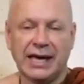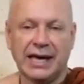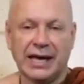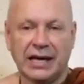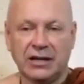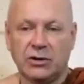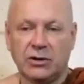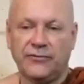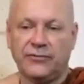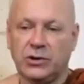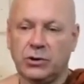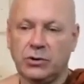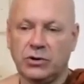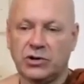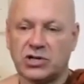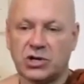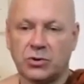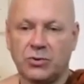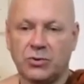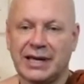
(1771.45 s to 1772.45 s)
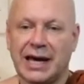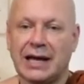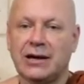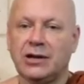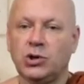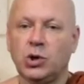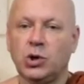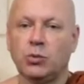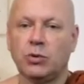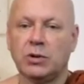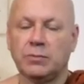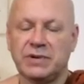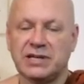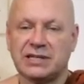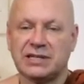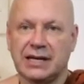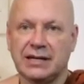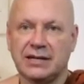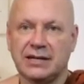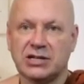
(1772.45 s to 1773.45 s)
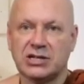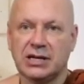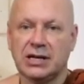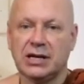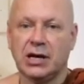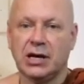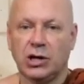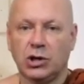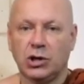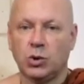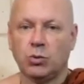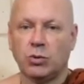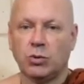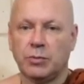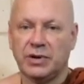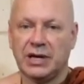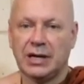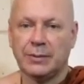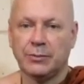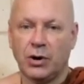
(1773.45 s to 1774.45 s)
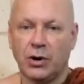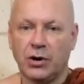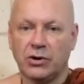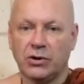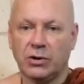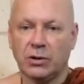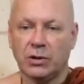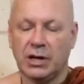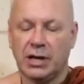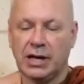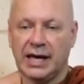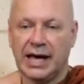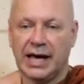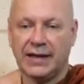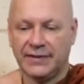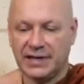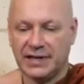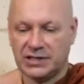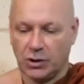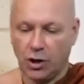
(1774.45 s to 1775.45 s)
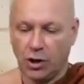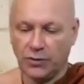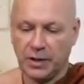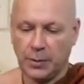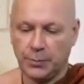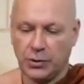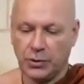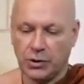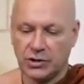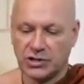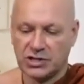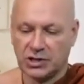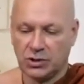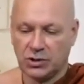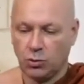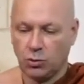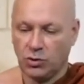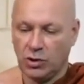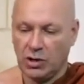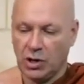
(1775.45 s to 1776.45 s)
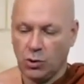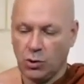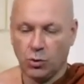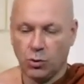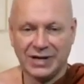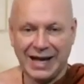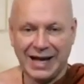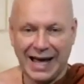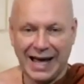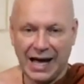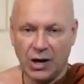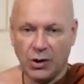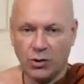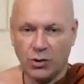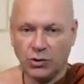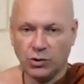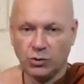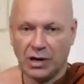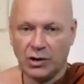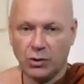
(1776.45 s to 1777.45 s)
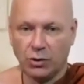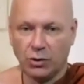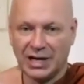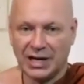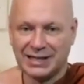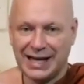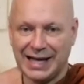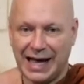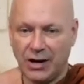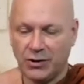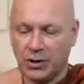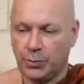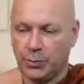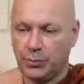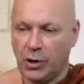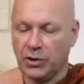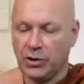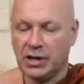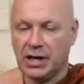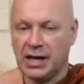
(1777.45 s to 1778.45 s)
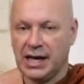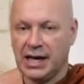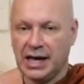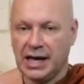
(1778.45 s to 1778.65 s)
in the future, again, you will be stingy, you will be immoral, And this other person who now you are looking down upon,